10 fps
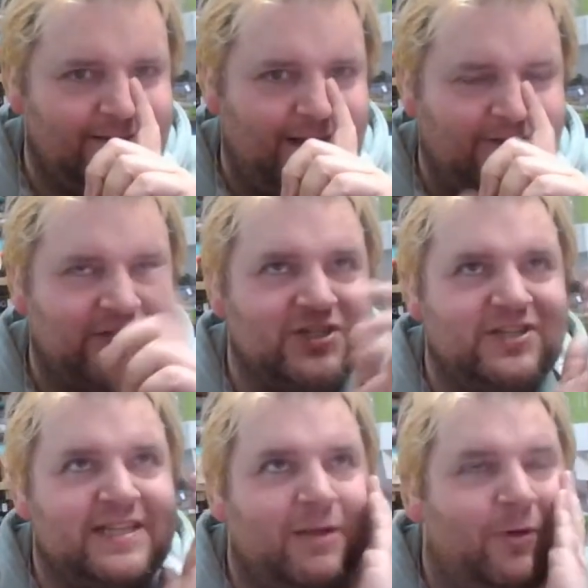I was just going
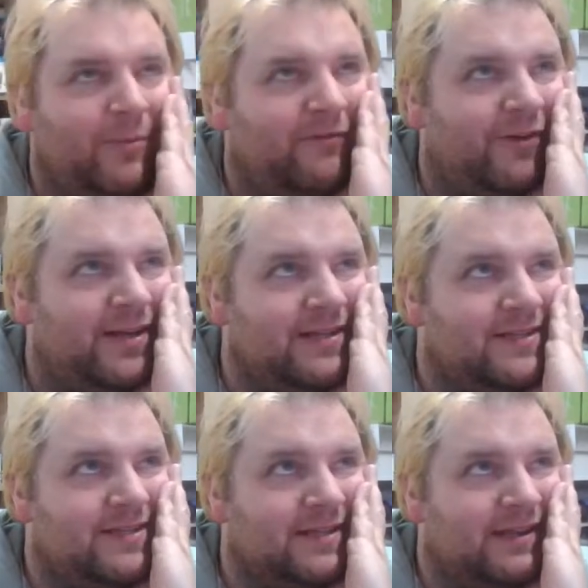to say, one of my
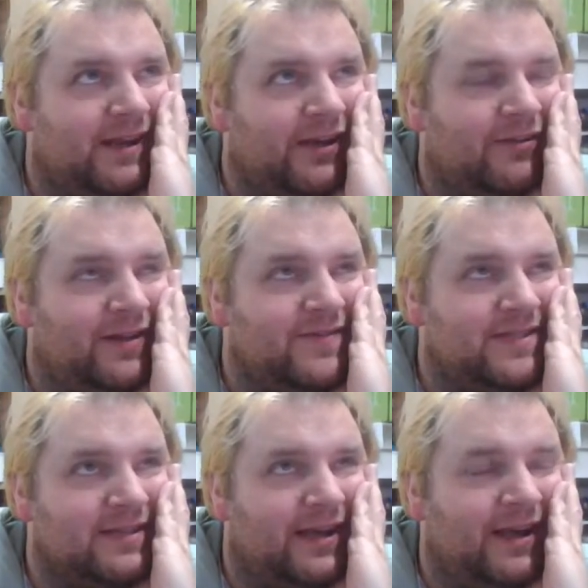friends who
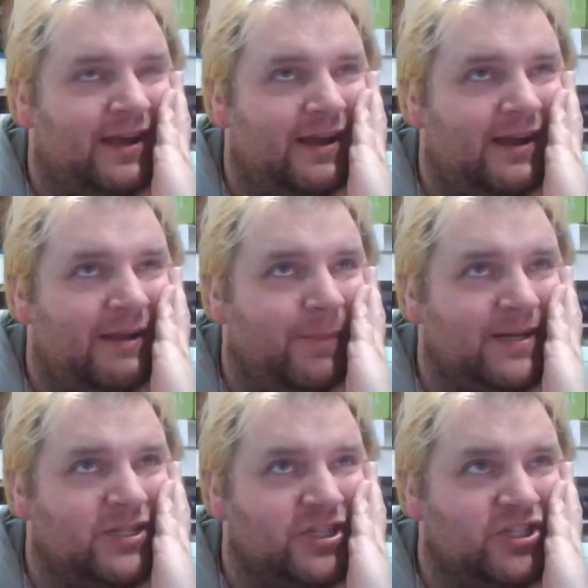lives in
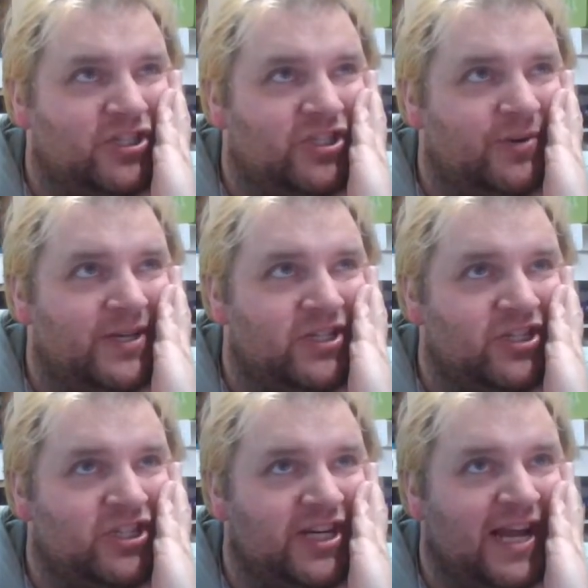Manchester, she's Jewish, and
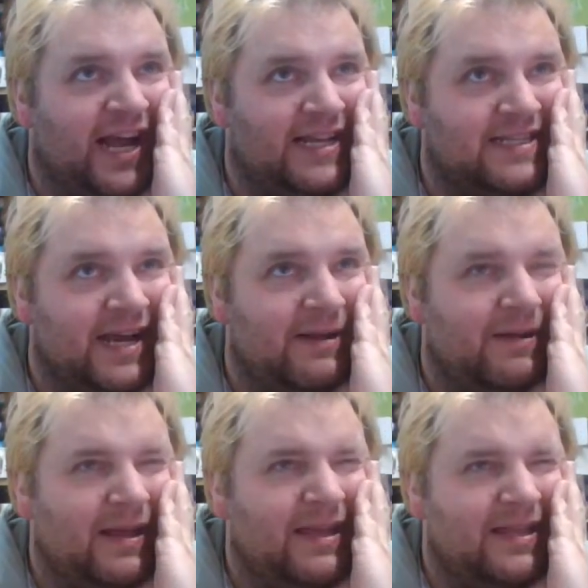she has like, I
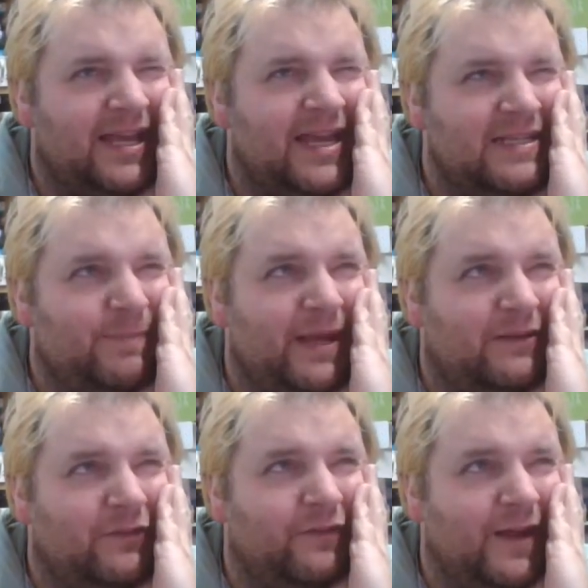think it is
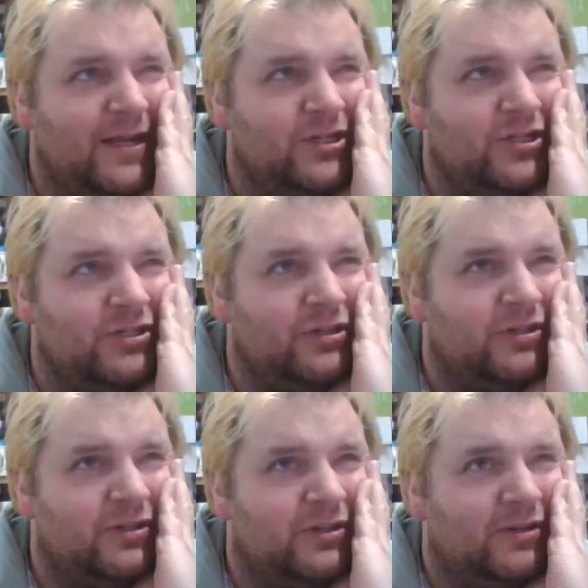pickled fish,
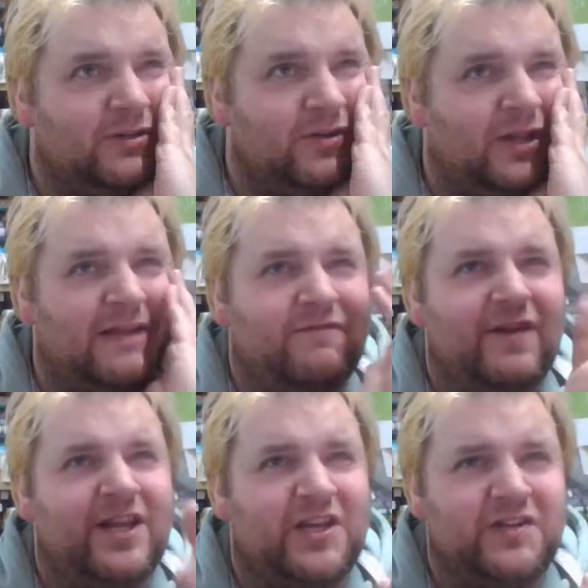like
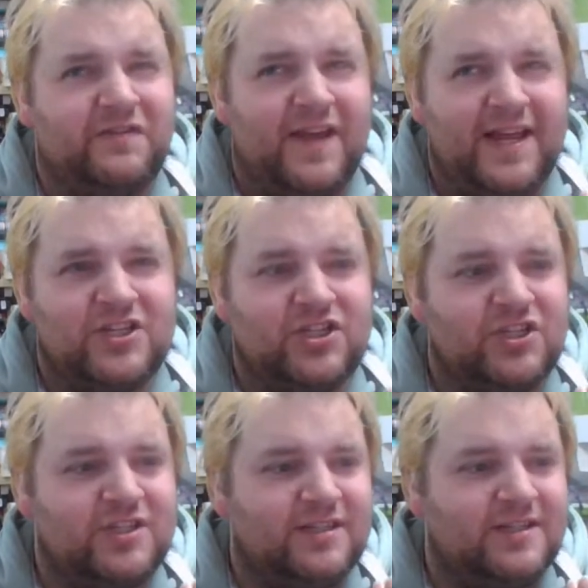vinegared
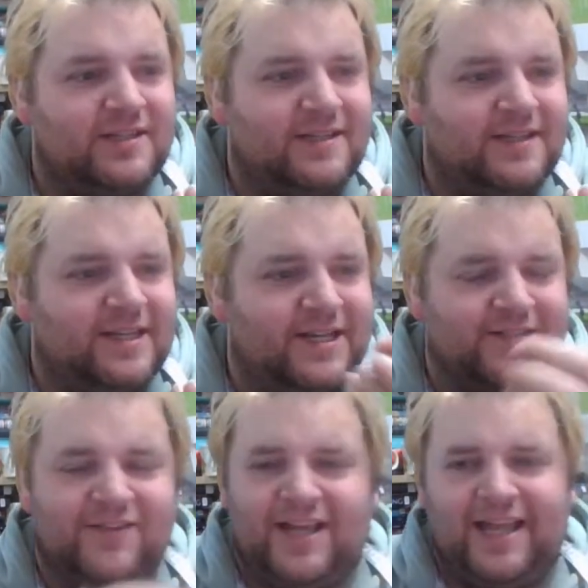fish,
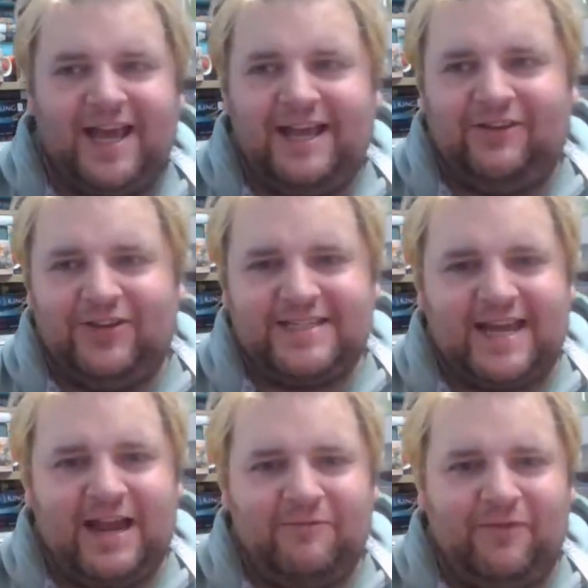something like that, all the
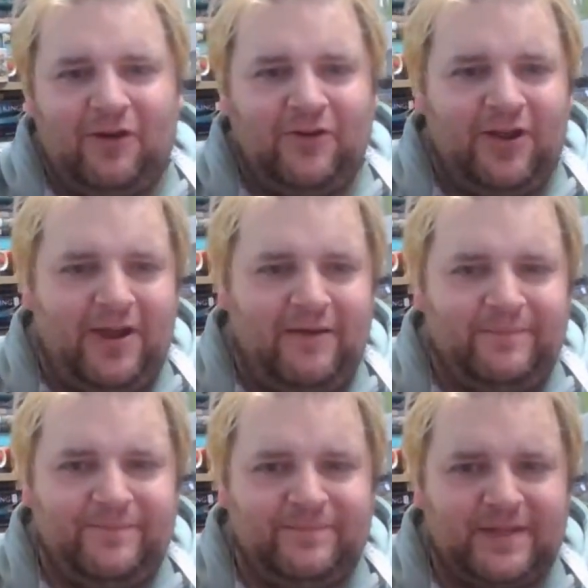time for on
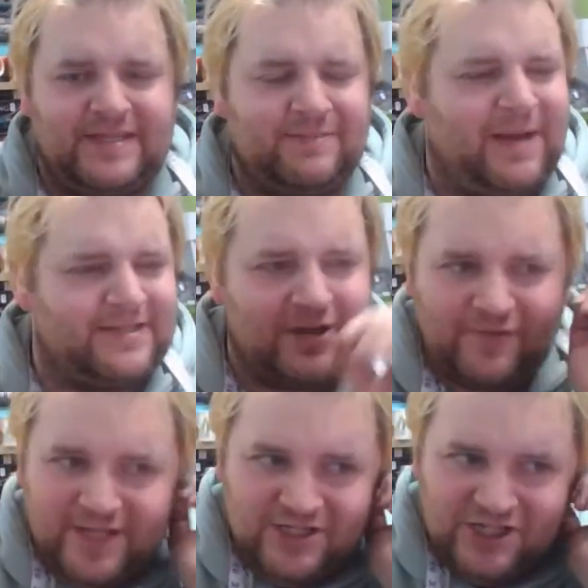the. Is it
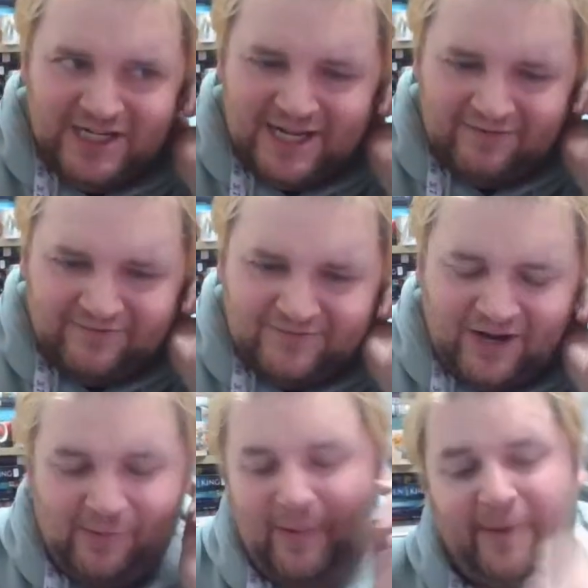Passover that she had? I
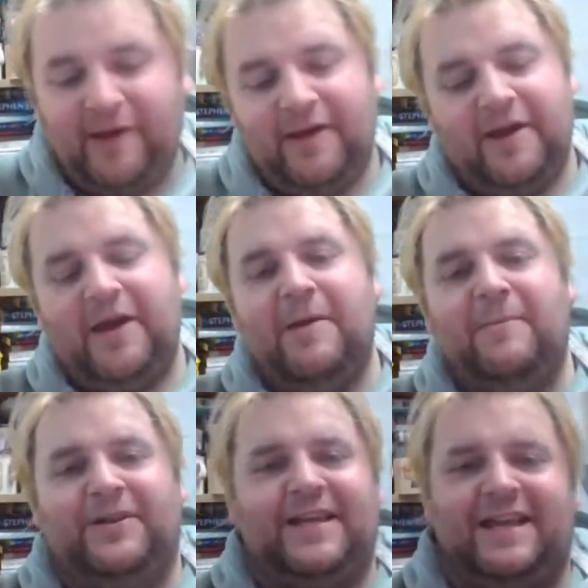can't remember,
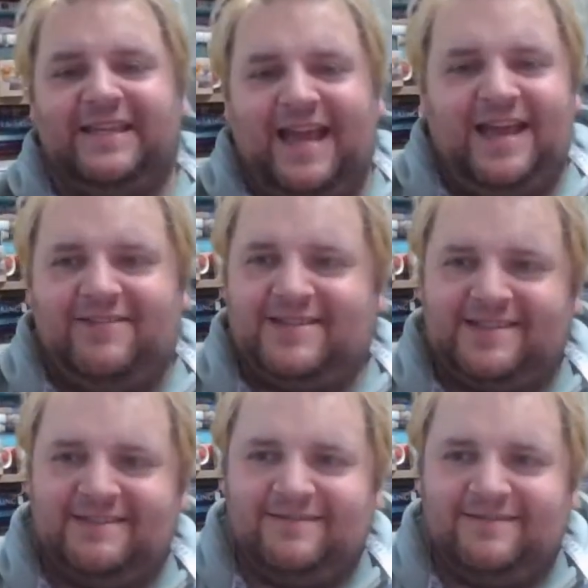but it's